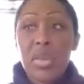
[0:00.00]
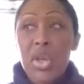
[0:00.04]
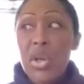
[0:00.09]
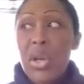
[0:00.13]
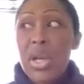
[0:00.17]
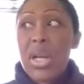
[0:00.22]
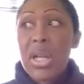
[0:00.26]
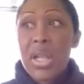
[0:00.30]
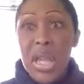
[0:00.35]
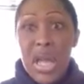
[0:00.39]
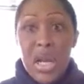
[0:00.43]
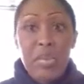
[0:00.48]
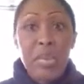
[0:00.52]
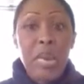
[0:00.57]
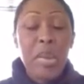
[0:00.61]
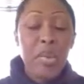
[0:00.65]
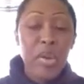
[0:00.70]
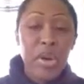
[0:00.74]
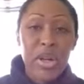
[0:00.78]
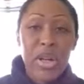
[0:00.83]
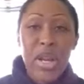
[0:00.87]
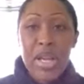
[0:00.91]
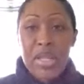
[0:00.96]
And a lot of
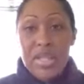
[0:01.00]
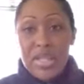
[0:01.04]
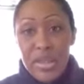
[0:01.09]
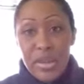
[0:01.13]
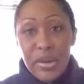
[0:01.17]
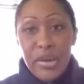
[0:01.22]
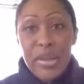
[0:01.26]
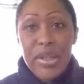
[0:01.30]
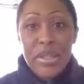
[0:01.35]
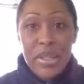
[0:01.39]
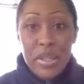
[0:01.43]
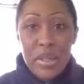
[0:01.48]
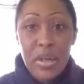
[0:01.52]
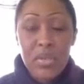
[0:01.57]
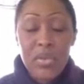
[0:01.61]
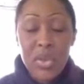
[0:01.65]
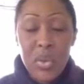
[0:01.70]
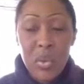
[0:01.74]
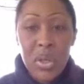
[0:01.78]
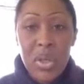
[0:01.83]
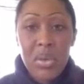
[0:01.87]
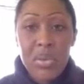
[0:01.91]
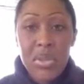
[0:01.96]
people are not serious enough
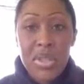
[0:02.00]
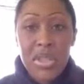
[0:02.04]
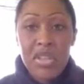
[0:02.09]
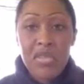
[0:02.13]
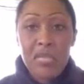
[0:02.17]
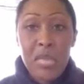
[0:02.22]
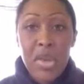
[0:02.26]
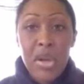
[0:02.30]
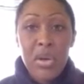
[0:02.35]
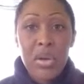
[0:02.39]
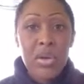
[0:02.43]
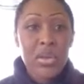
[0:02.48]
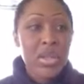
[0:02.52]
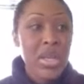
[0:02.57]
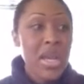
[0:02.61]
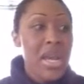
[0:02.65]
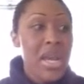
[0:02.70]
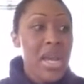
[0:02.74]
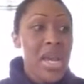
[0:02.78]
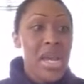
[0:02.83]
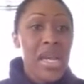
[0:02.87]
to want to receive miracles.